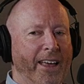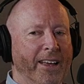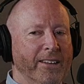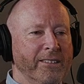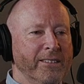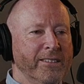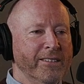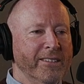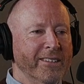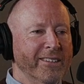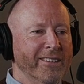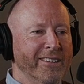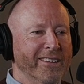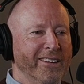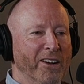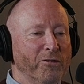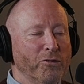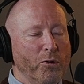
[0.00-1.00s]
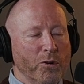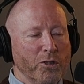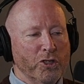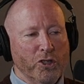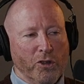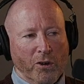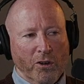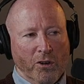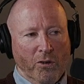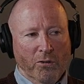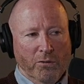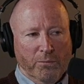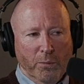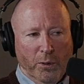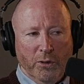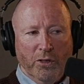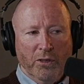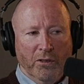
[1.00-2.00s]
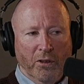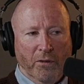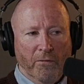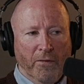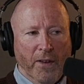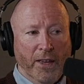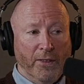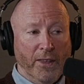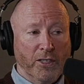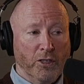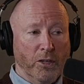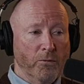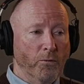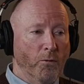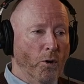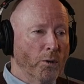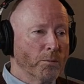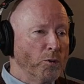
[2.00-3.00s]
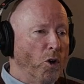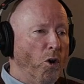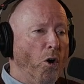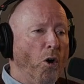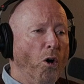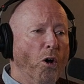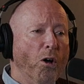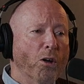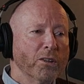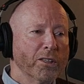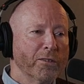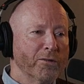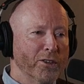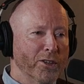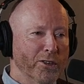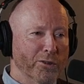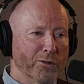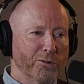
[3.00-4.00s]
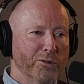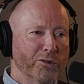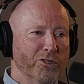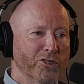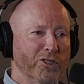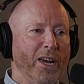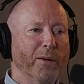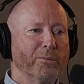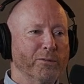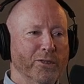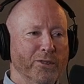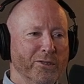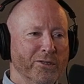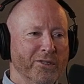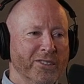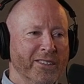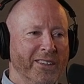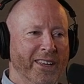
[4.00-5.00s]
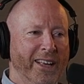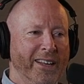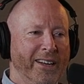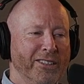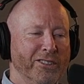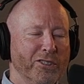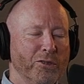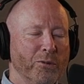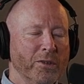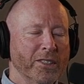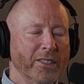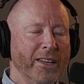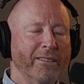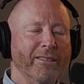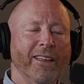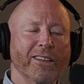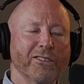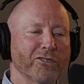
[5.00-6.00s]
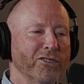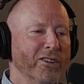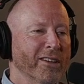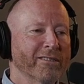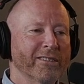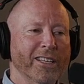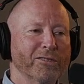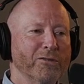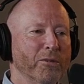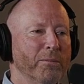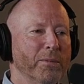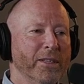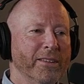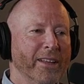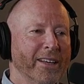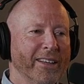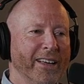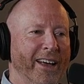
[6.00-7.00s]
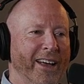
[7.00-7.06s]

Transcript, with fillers: And of course, your own personal faith has informed all of those chapters. And I just want to say thanks, John. Thanks for being that